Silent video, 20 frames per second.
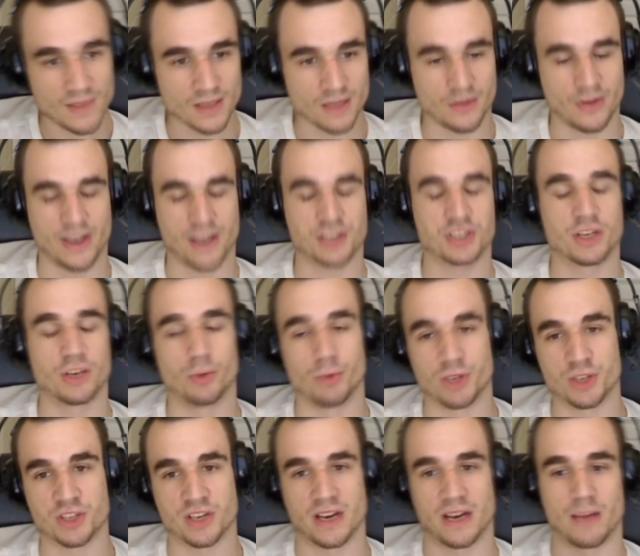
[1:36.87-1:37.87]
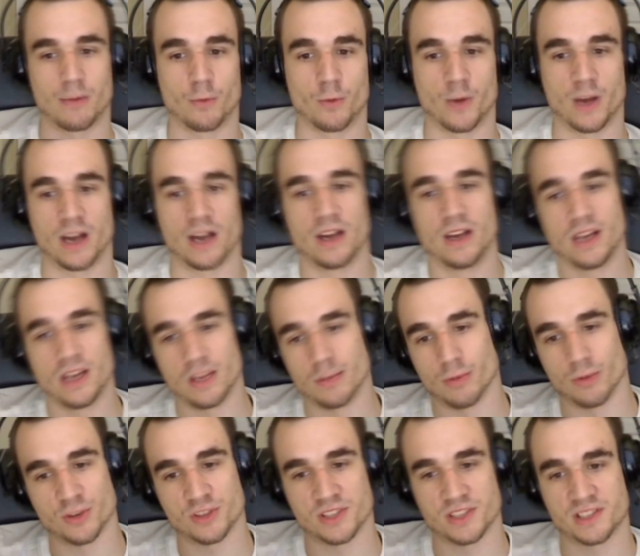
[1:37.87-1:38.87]
Now I actually reached a level where in
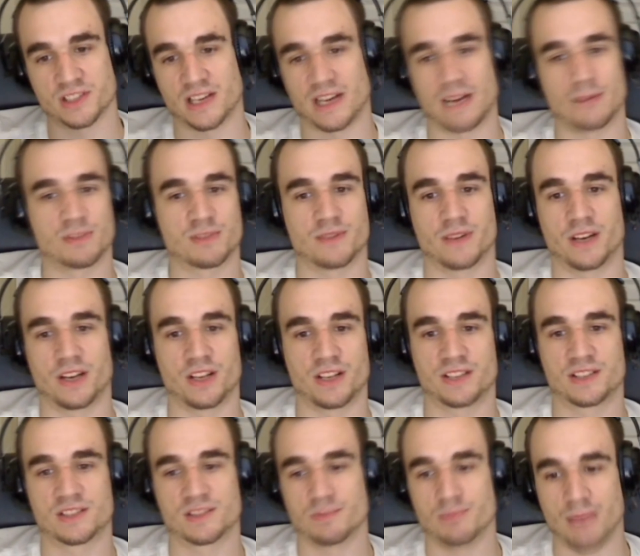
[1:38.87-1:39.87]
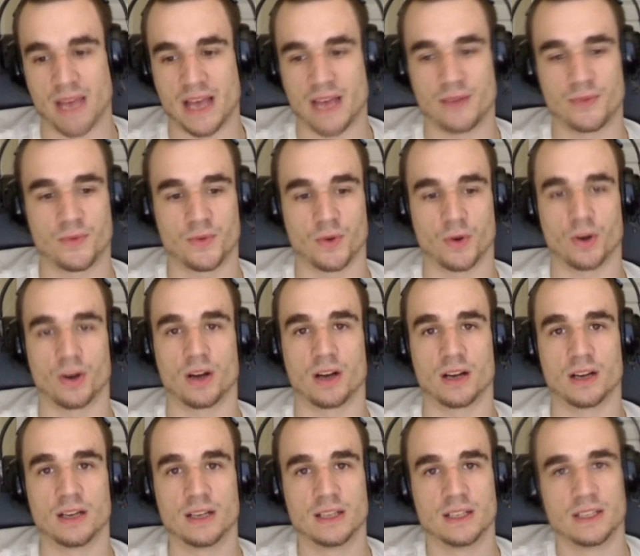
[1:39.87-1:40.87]
most exams, whether it's math or
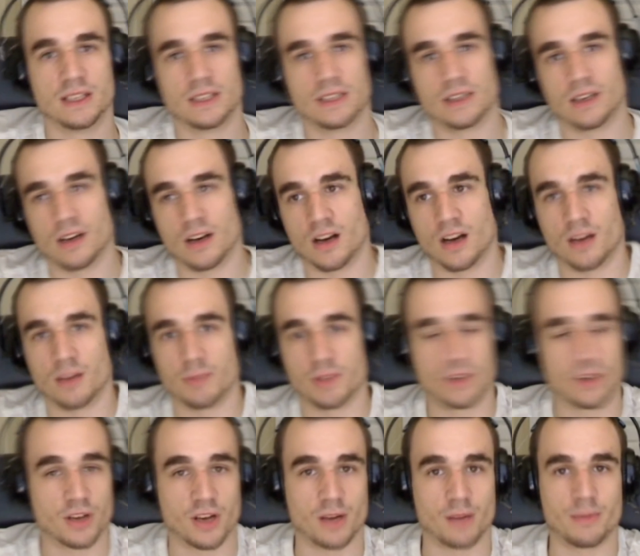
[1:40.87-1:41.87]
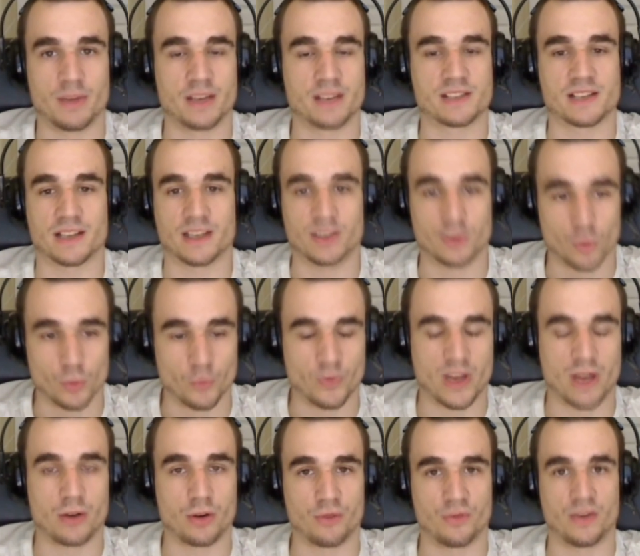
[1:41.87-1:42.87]
economics, I can do
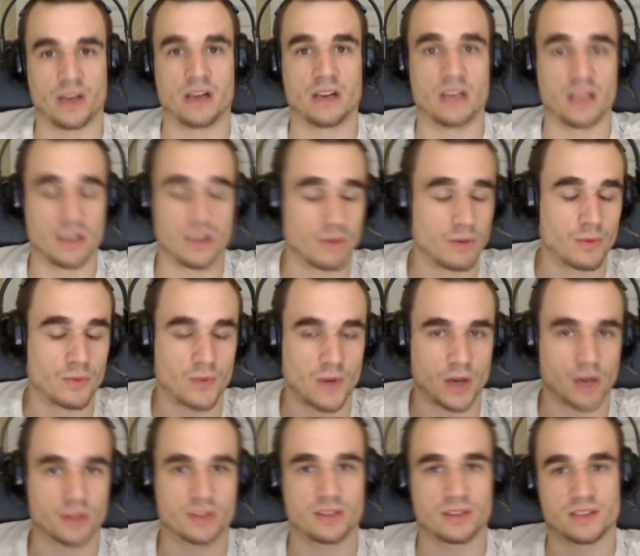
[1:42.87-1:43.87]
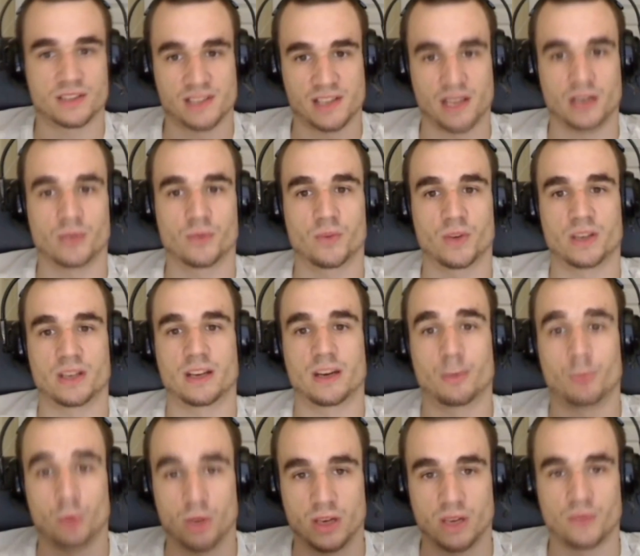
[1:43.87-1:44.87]
very well even without studying for it, and I'm
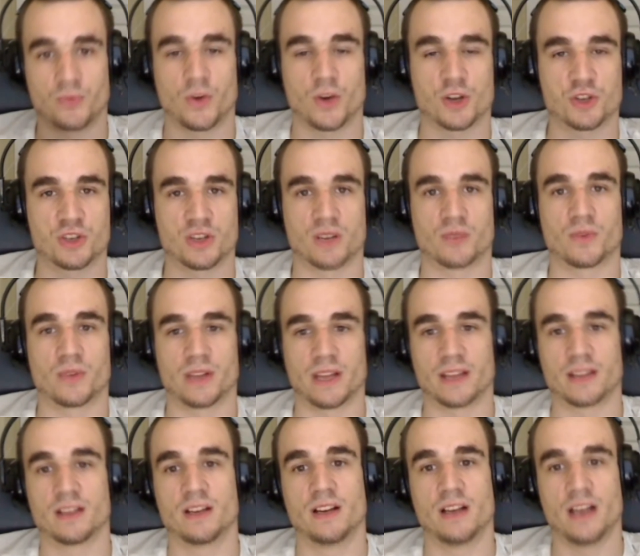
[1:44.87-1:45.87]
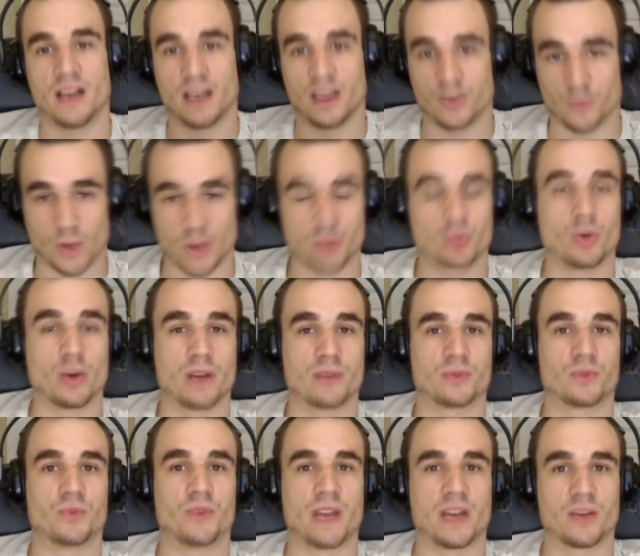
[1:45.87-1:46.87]
really fortunate for that. And what do I have to
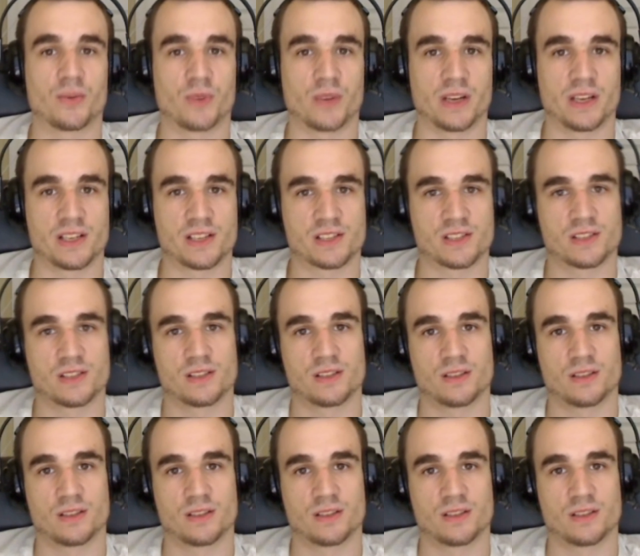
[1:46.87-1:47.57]
thank for this?